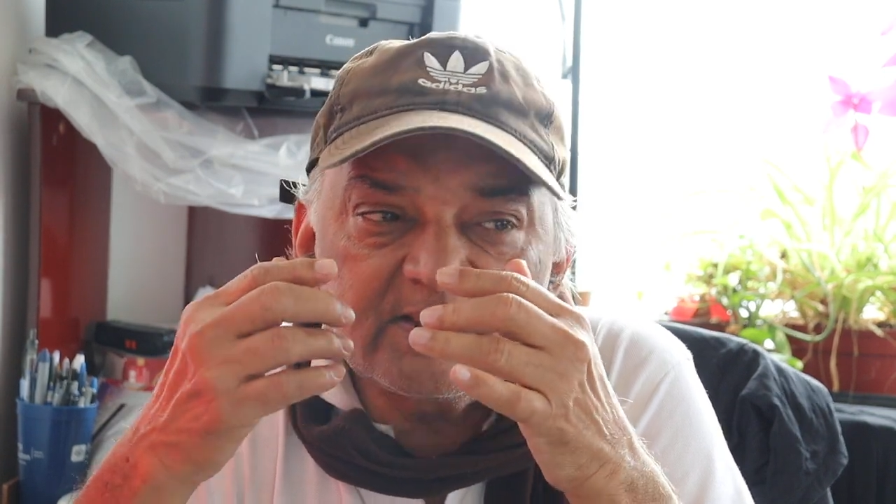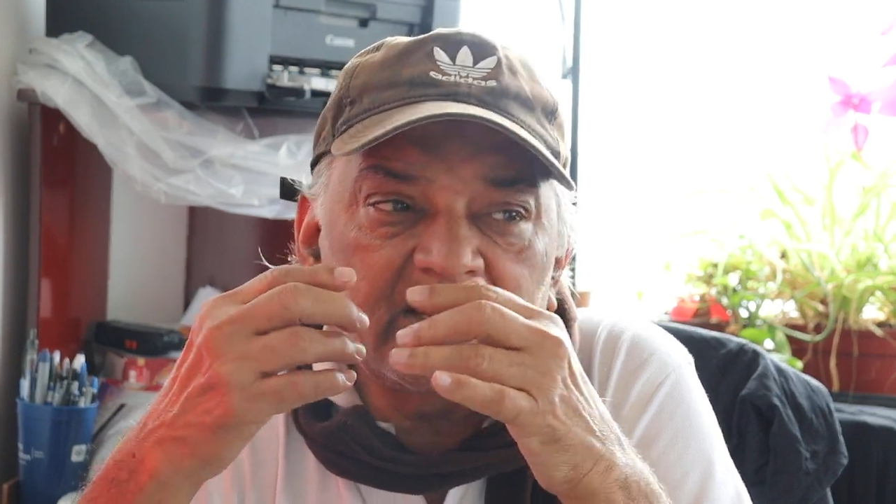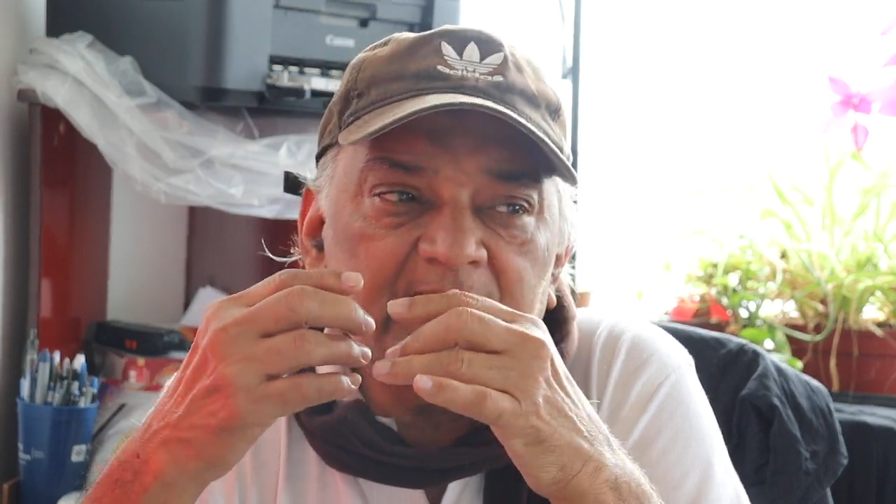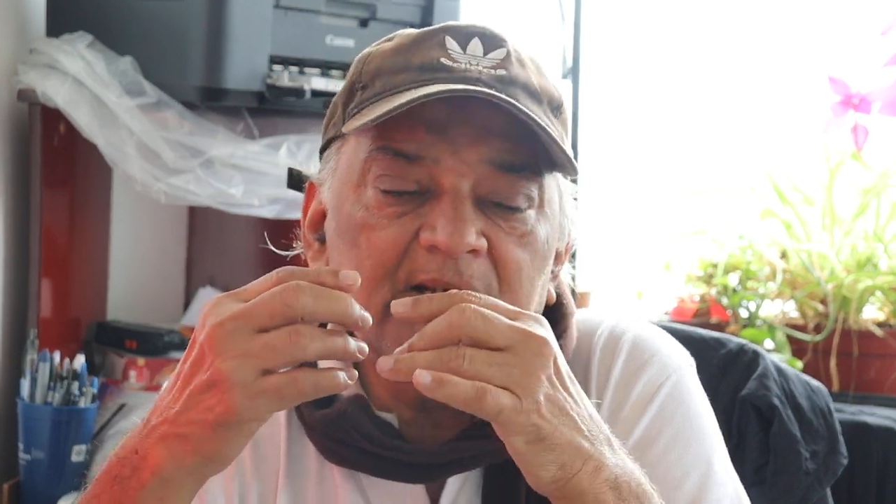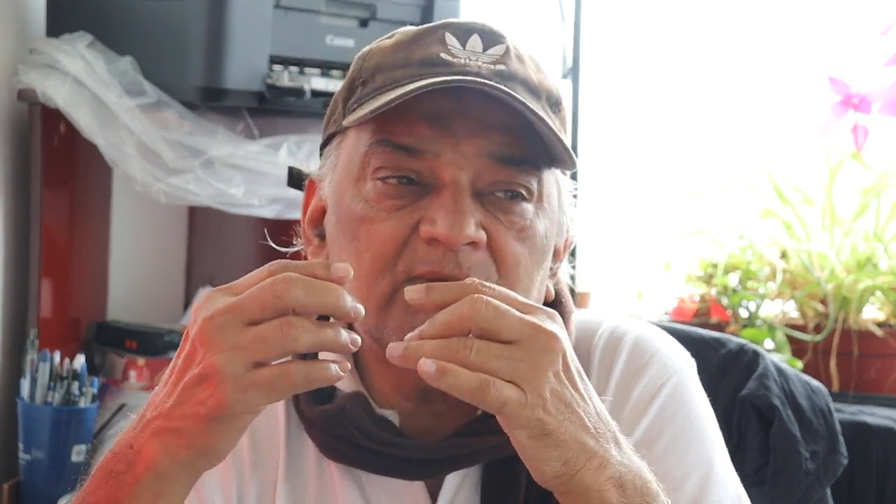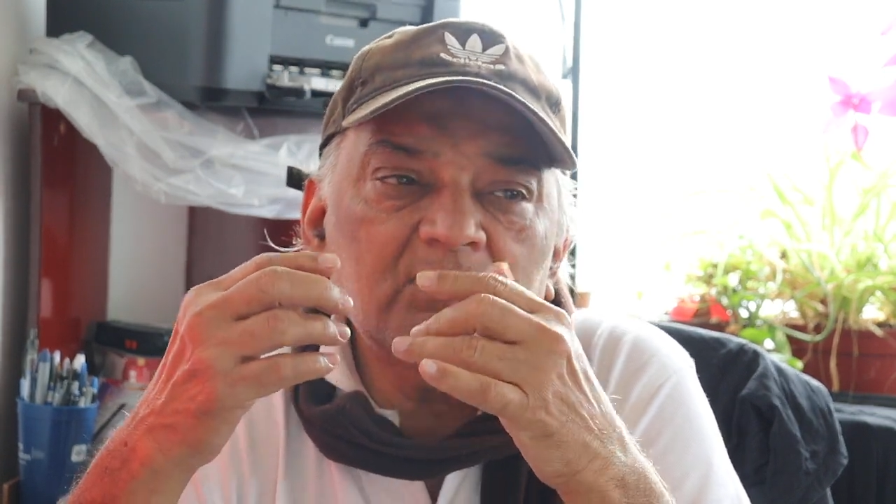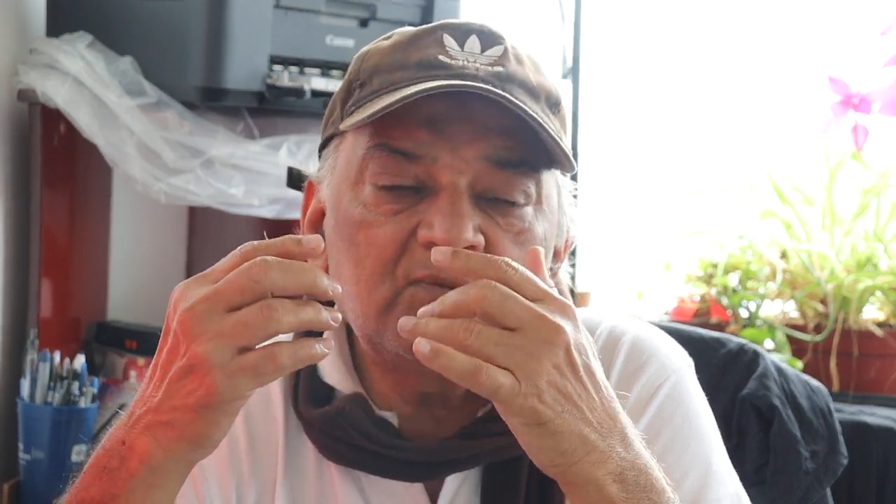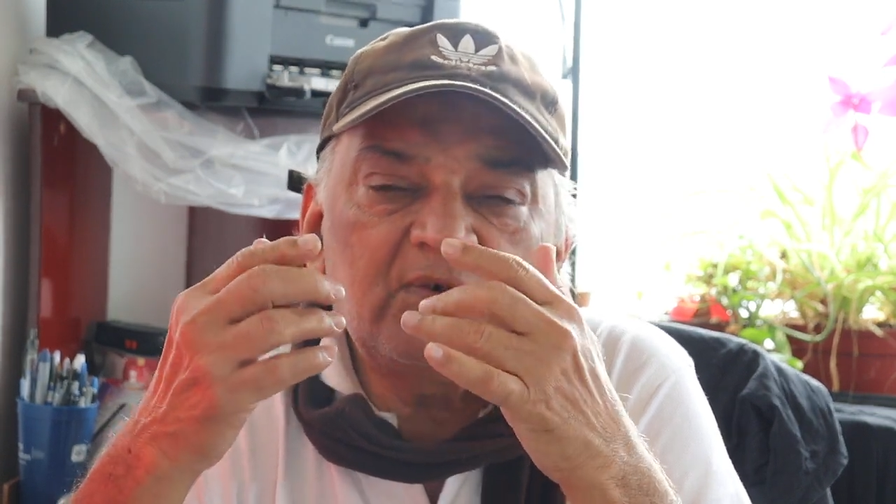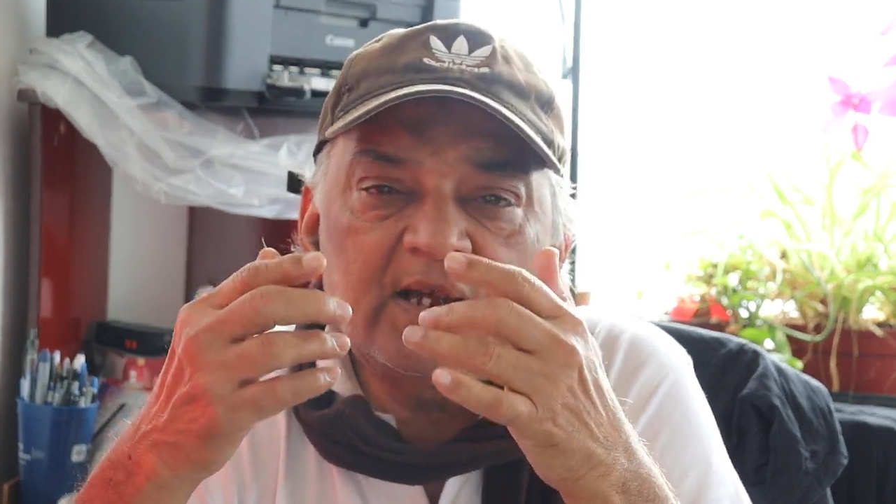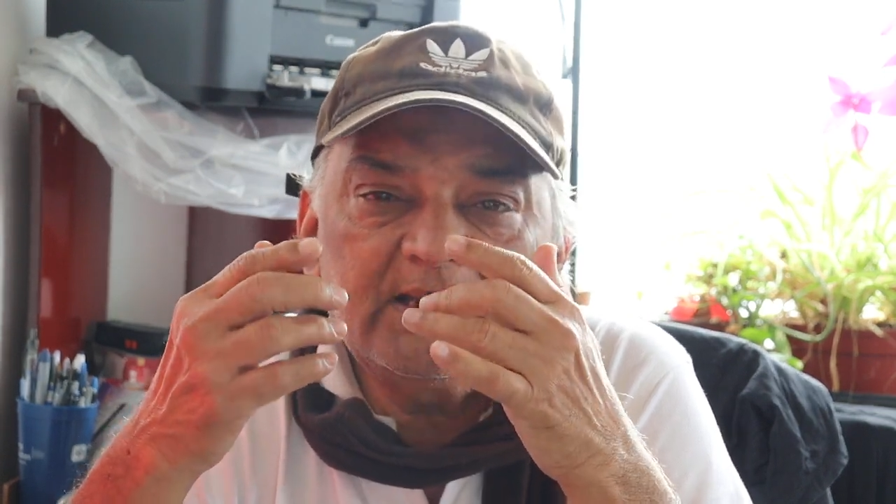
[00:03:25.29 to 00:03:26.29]
like,
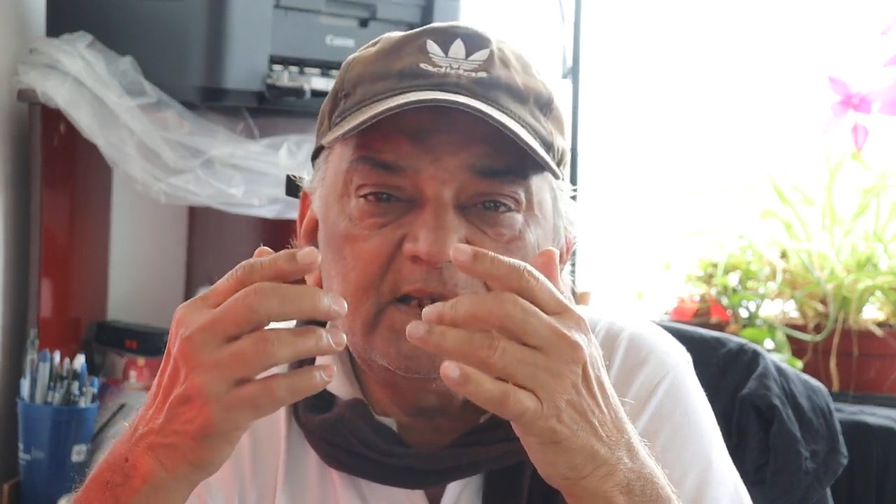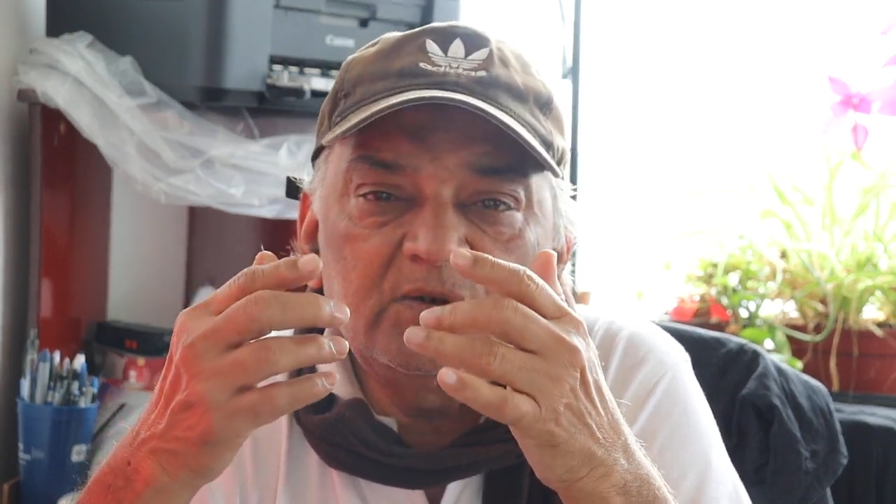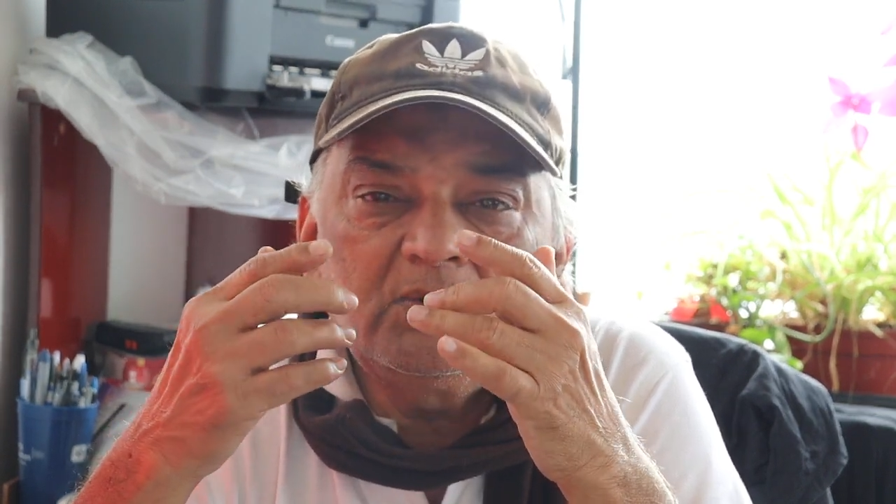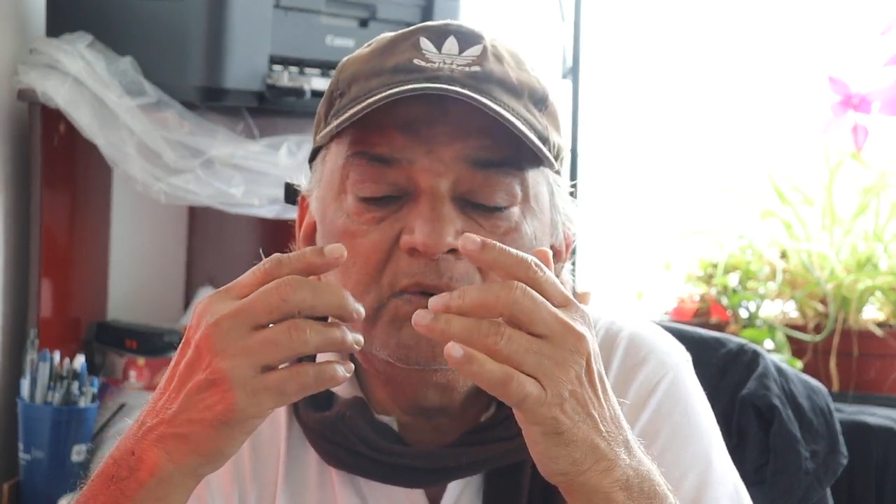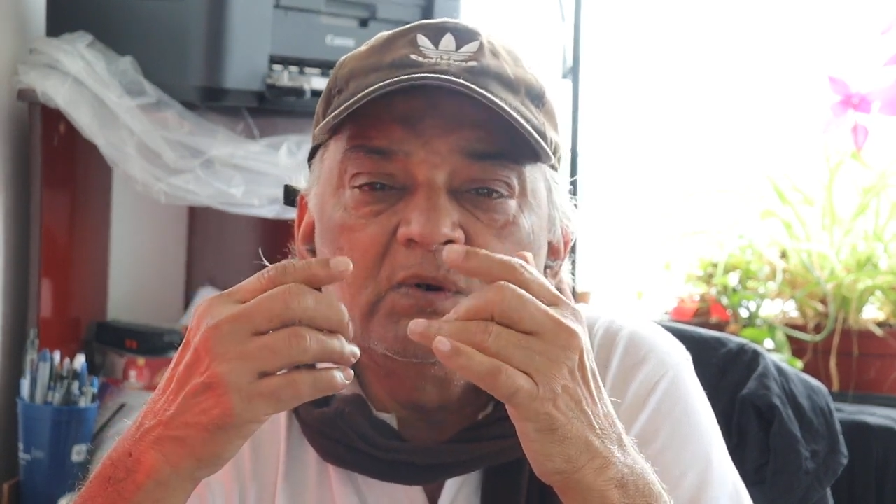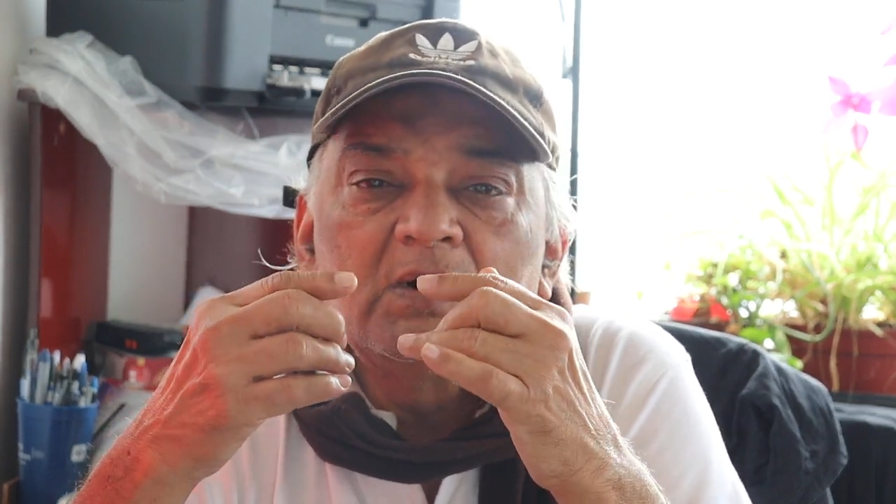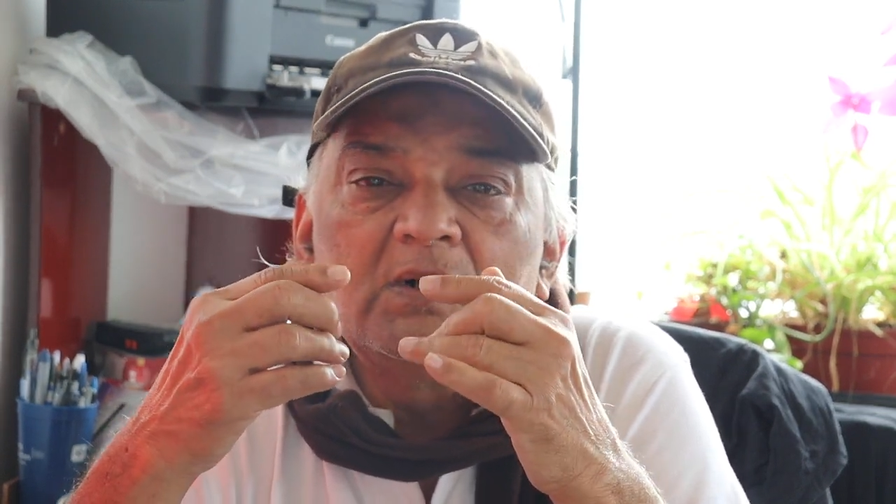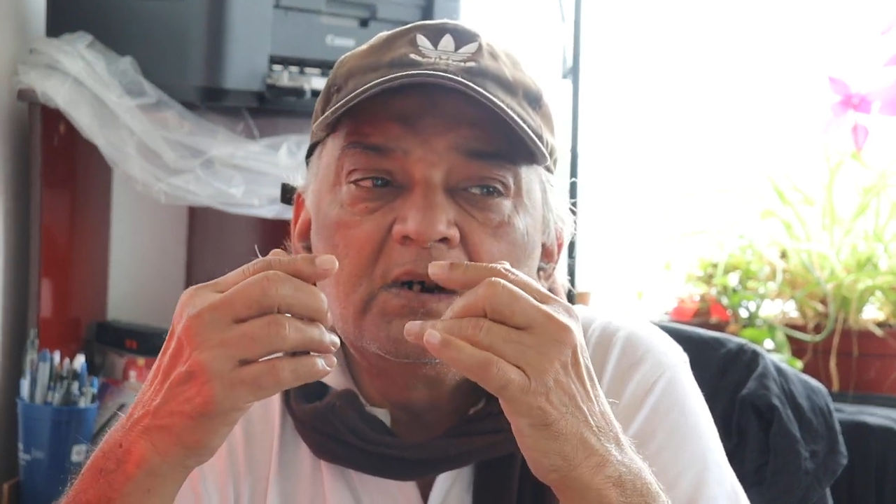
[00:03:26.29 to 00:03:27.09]
so why you